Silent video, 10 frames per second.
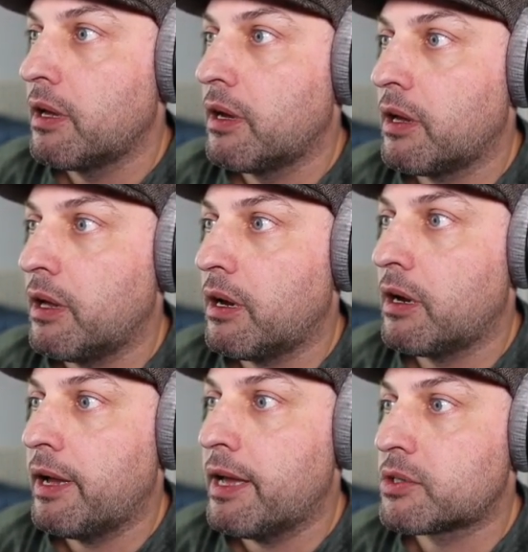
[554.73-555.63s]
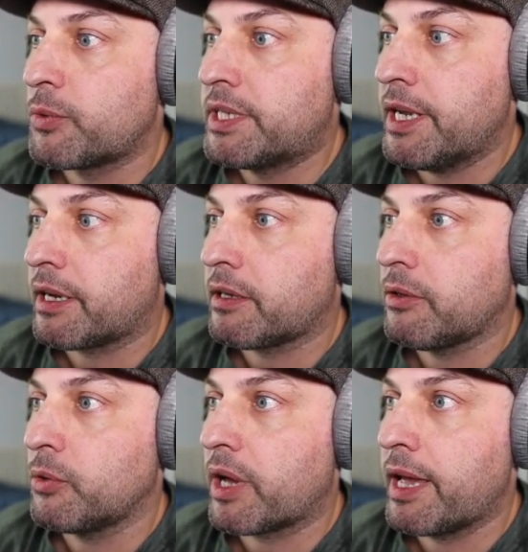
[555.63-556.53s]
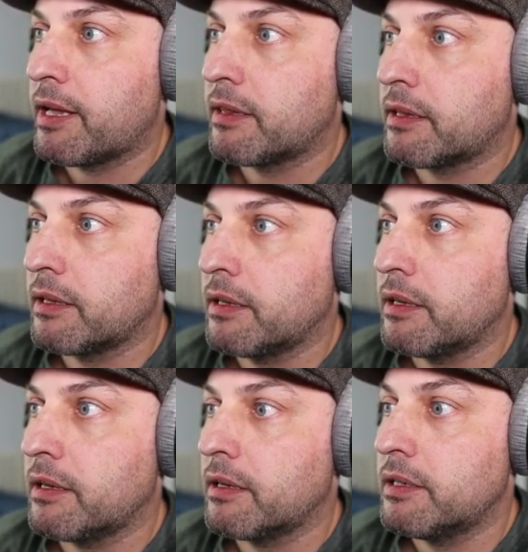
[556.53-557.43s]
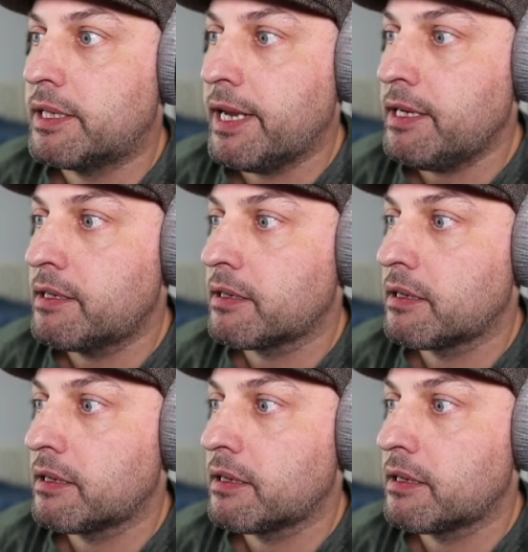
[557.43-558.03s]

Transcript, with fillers: Uh, as we take a look at the date,